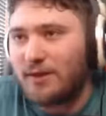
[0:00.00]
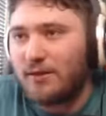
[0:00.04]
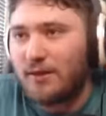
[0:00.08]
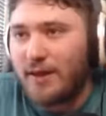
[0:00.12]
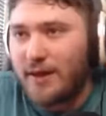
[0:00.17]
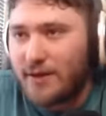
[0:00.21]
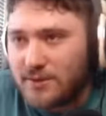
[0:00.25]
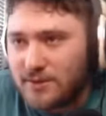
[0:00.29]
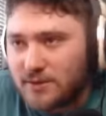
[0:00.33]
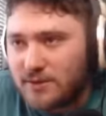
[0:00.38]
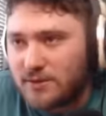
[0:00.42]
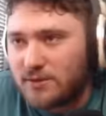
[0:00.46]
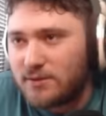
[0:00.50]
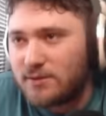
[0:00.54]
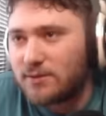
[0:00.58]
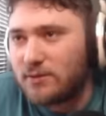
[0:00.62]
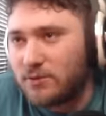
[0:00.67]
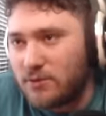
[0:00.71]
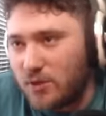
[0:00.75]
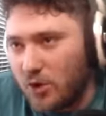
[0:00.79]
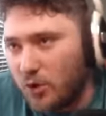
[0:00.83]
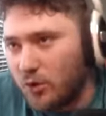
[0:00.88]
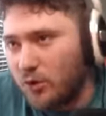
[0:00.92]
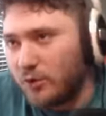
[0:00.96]
less
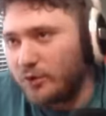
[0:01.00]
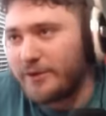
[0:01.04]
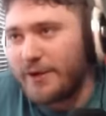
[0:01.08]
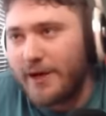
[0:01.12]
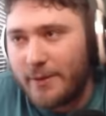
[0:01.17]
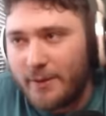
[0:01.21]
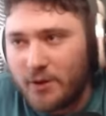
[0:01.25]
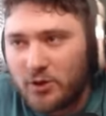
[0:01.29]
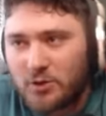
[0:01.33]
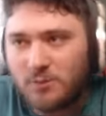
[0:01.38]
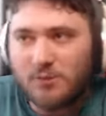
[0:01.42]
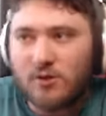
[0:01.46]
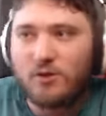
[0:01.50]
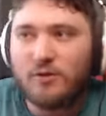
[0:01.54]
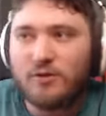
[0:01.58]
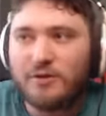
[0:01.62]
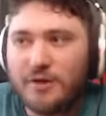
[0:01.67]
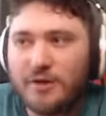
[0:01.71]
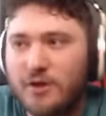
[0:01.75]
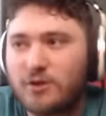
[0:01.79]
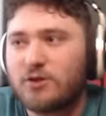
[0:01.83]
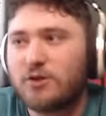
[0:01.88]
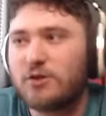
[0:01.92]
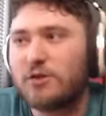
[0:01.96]
total damage per
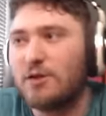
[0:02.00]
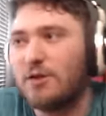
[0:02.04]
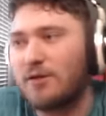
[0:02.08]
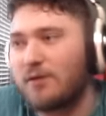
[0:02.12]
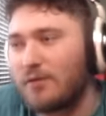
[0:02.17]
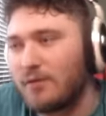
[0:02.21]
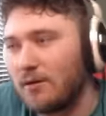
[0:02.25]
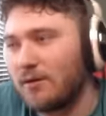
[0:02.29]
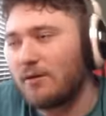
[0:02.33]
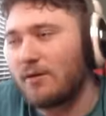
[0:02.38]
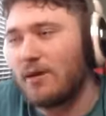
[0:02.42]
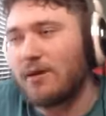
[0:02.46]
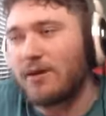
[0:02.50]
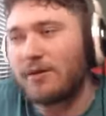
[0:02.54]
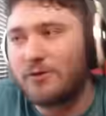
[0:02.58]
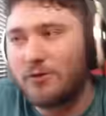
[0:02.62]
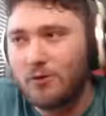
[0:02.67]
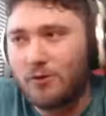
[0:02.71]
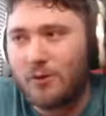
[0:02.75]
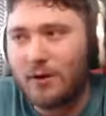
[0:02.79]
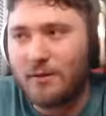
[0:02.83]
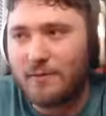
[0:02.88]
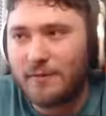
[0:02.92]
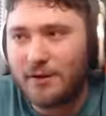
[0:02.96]
rotation can feel
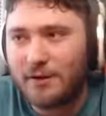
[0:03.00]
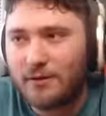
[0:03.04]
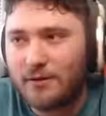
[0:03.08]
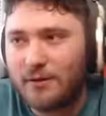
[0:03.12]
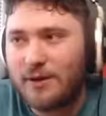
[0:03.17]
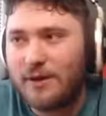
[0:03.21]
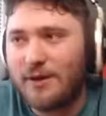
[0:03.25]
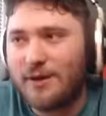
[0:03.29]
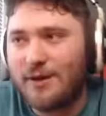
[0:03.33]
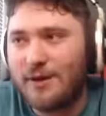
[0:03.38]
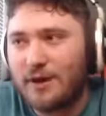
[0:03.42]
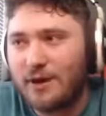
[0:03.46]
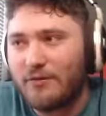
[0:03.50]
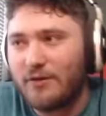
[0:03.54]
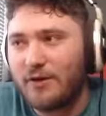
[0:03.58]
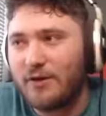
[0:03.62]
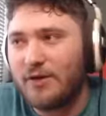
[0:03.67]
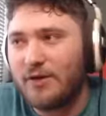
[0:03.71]
underwhelming, even